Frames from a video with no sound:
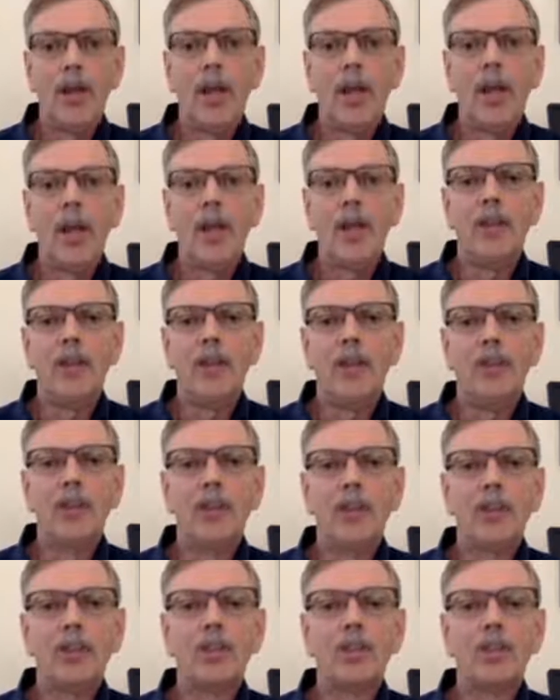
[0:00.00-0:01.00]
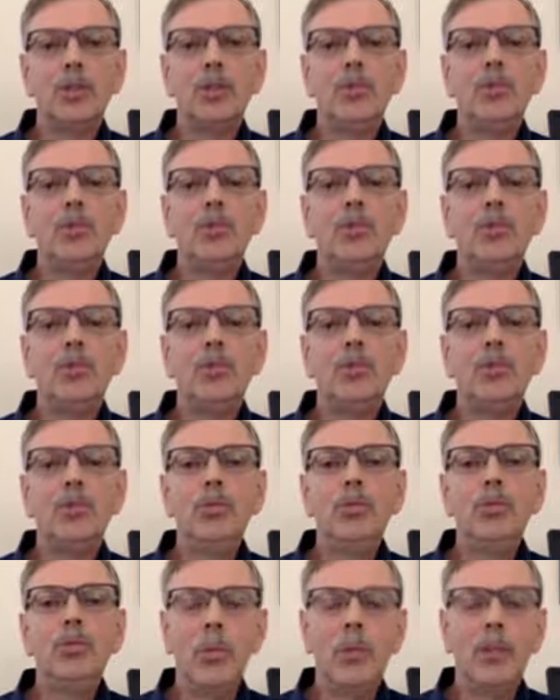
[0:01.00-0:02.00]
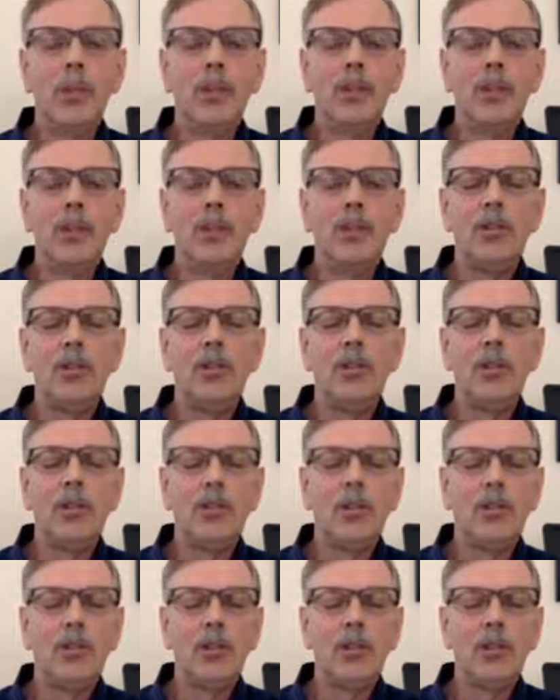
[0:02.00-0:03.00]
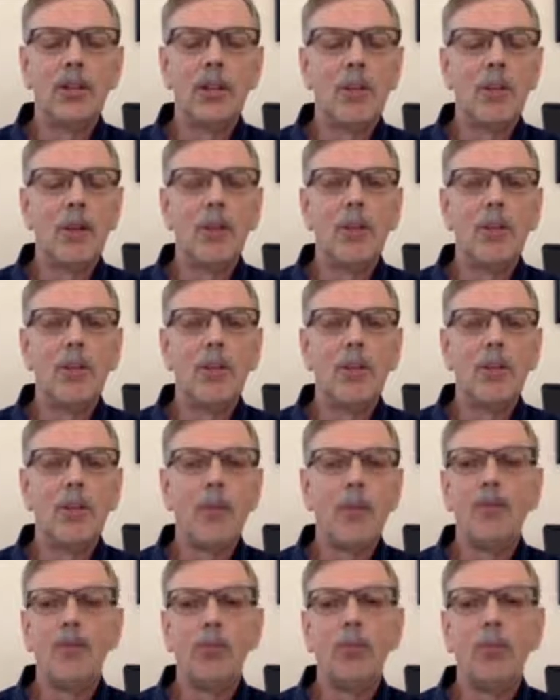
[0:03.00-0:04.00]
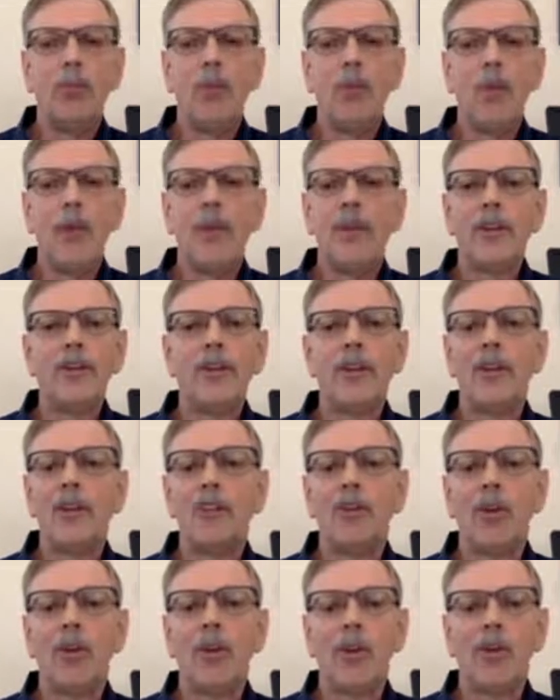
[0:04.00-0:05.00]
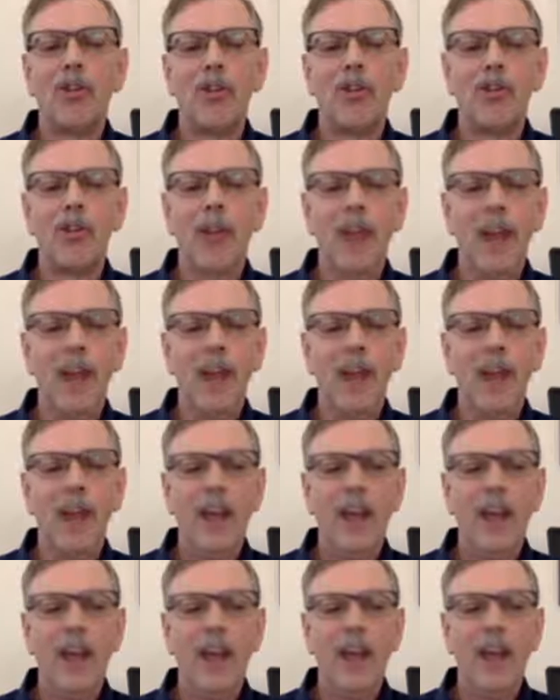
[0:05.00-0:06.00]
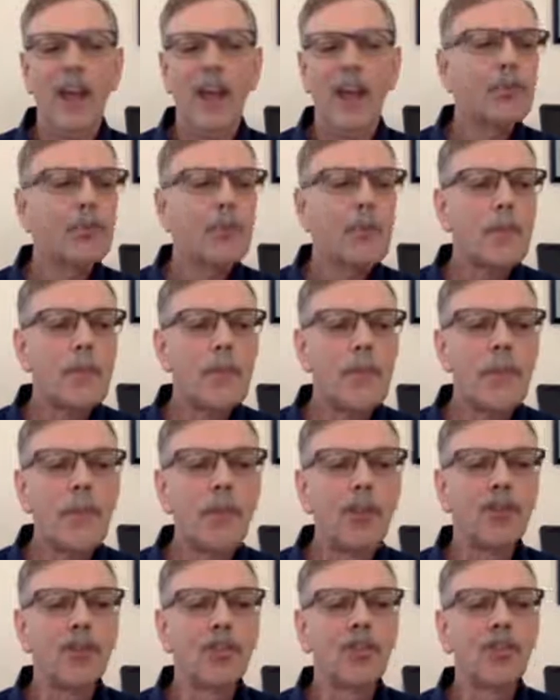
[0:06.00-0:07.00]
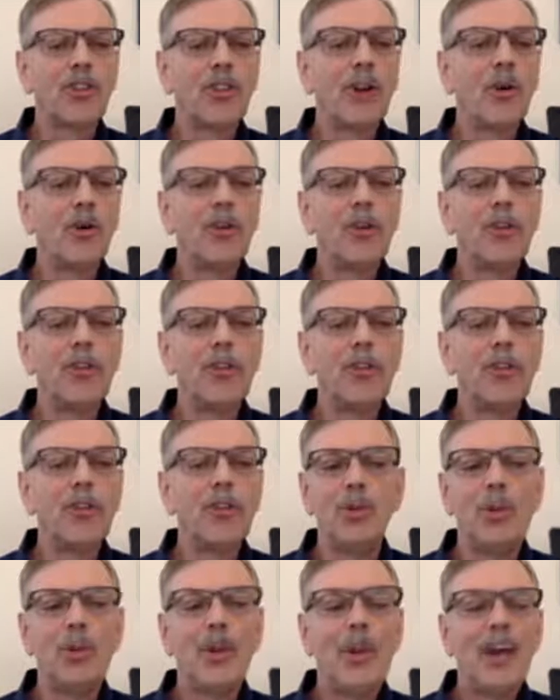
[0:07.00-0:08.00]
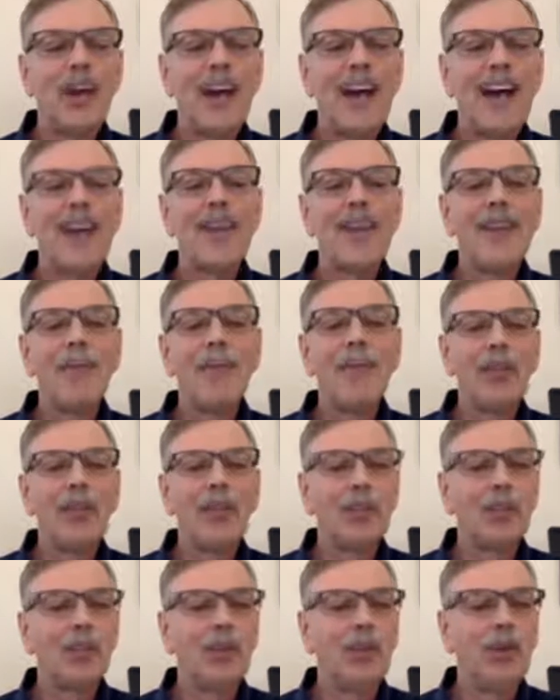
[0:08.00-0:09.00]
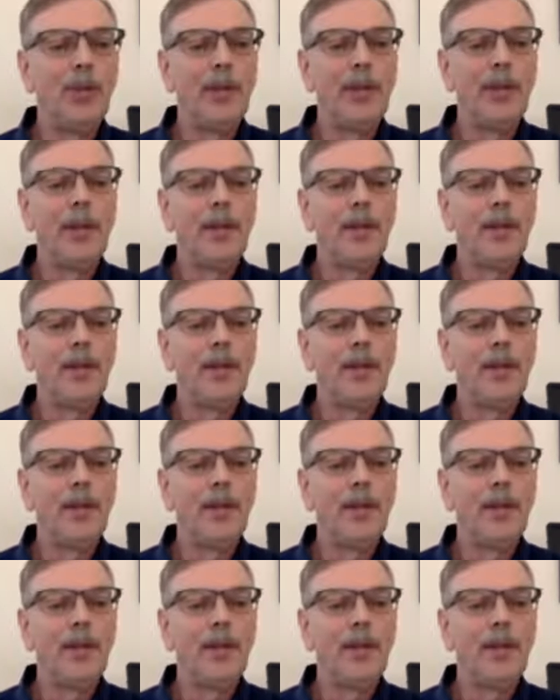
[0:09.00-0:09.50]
And the true data point that you can come up with is run the trucks across a scale, because the scale gives you unimpeachable data.